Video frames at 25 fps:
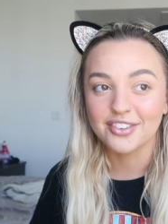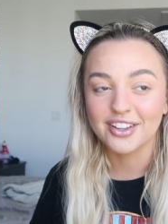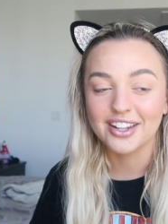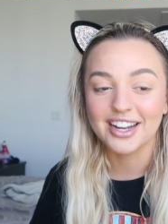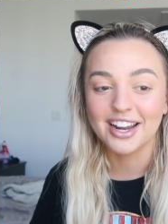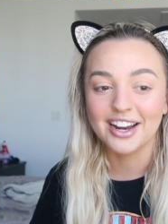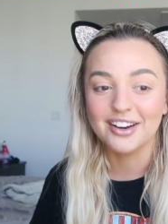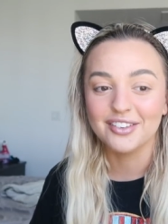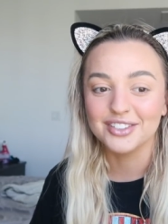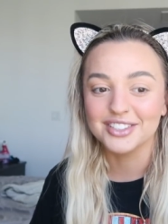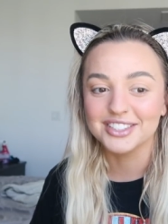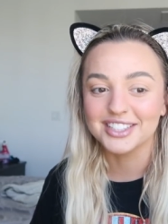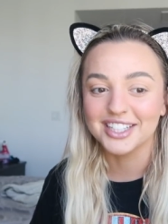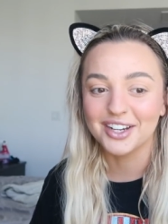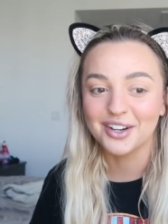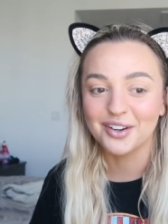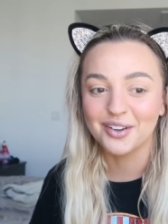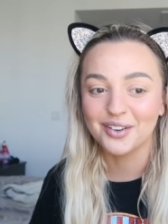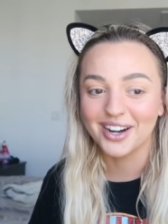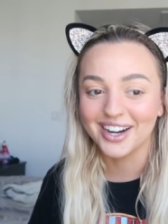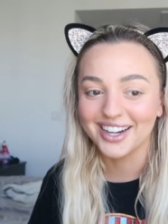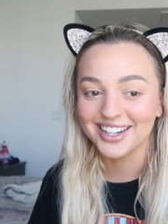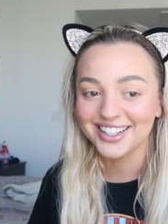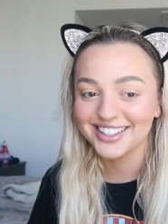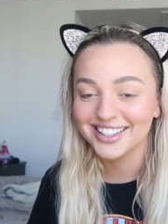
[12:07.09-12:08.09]
And I was like
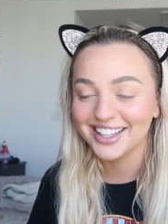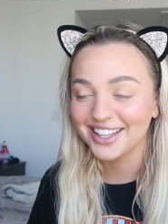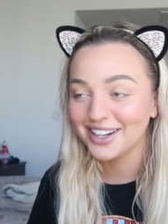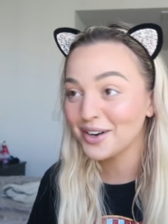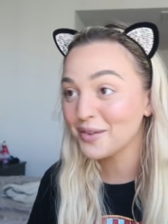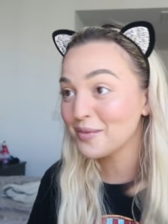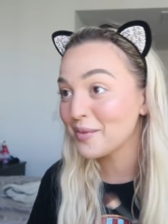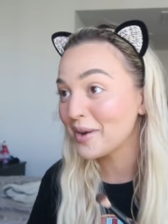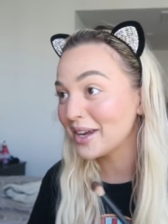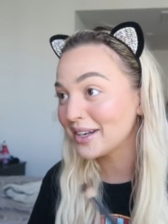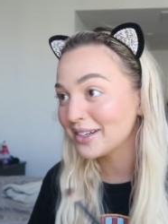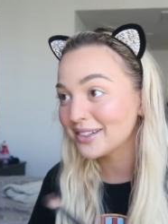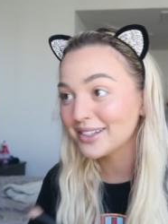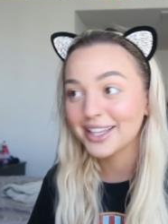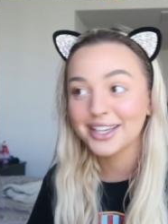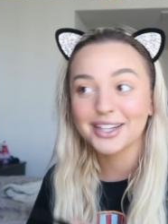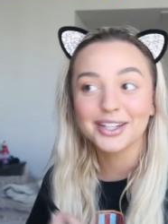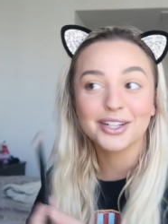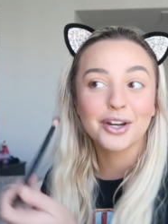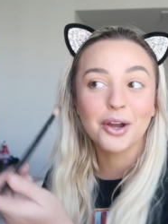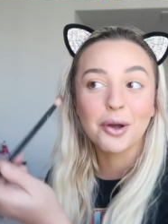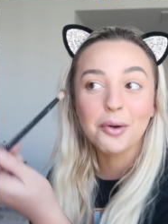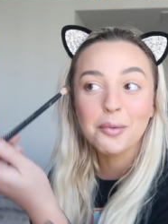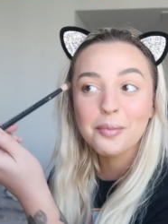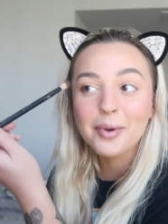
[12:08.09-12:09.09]
writing that on my like
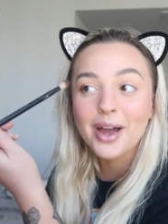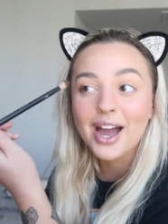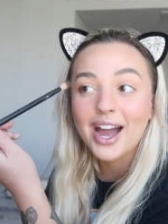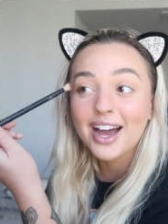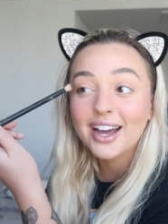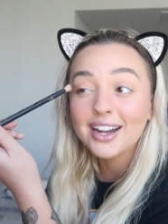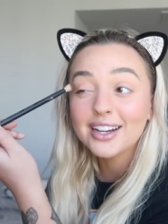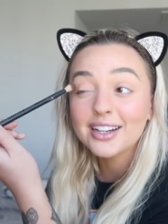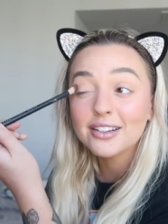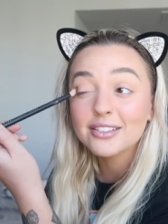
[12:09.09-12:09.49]
notepad,